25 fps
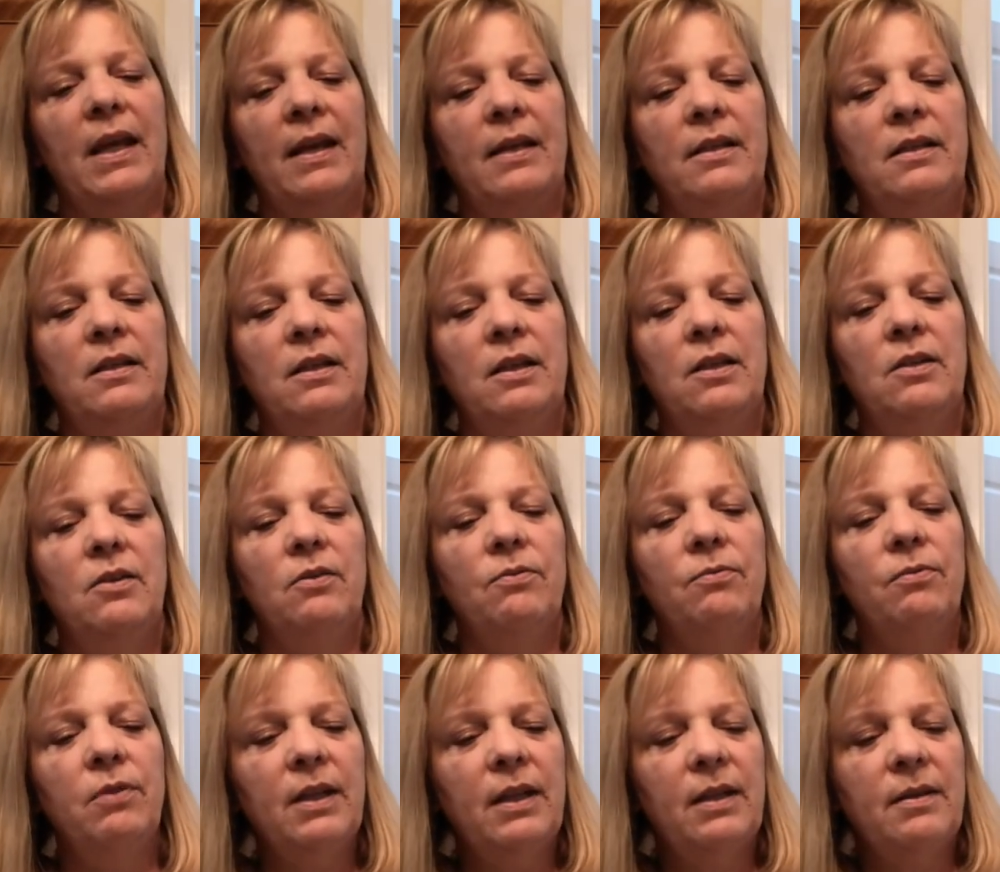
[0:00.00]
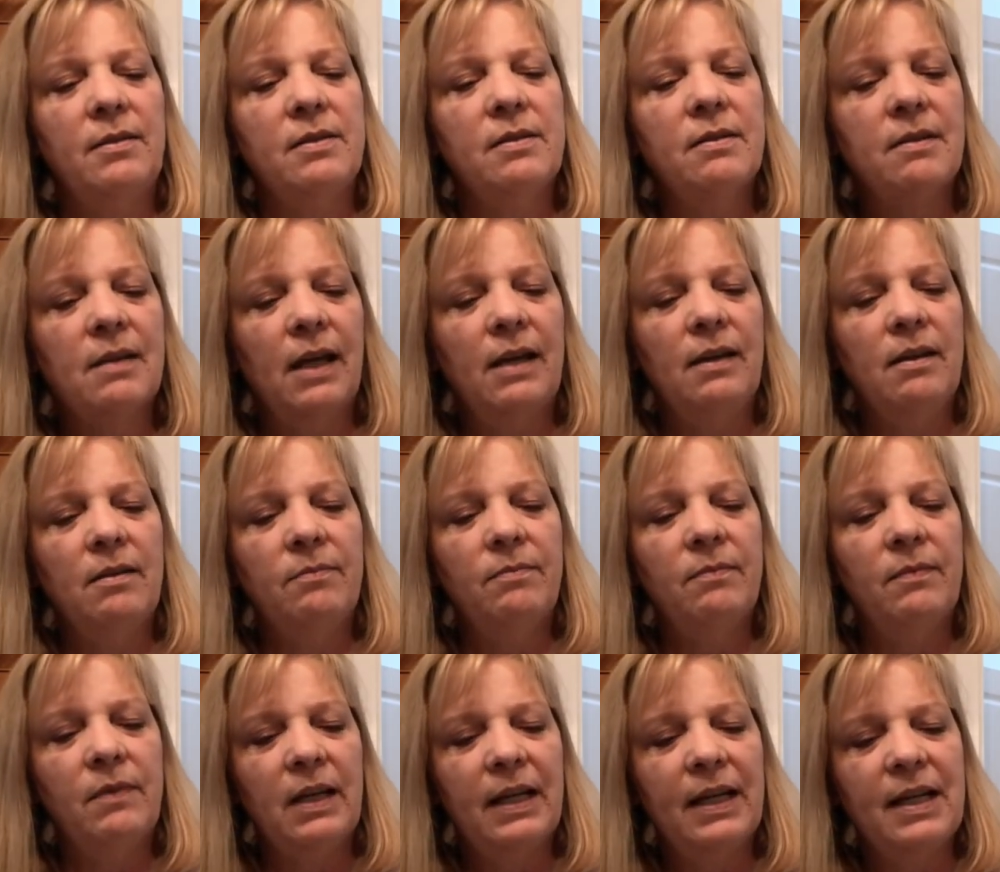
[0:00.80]
and you know really kind of
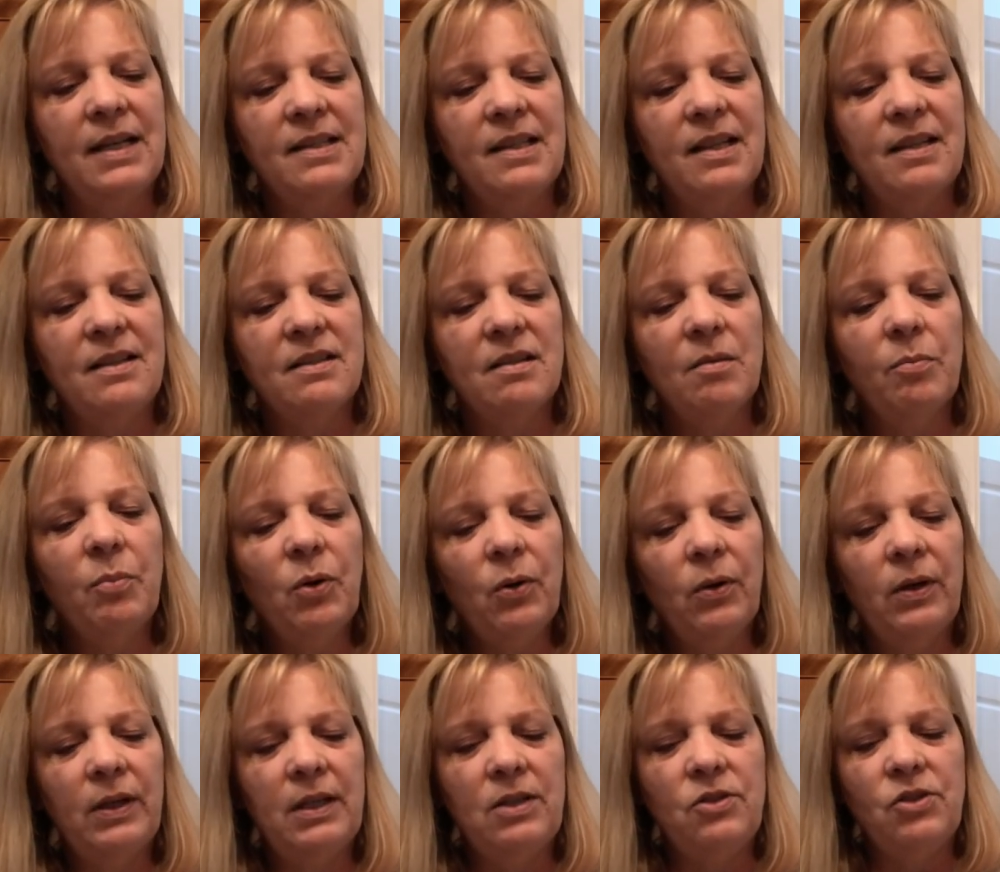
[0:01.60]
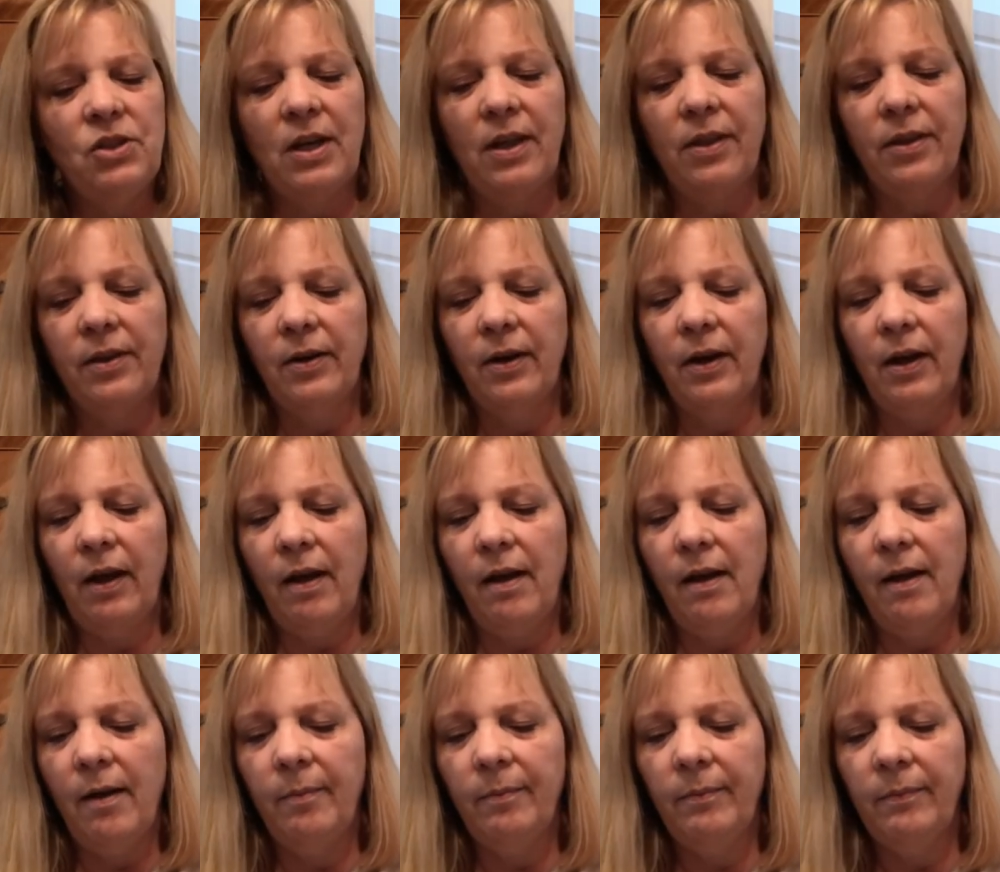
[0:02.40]
like i said support each other because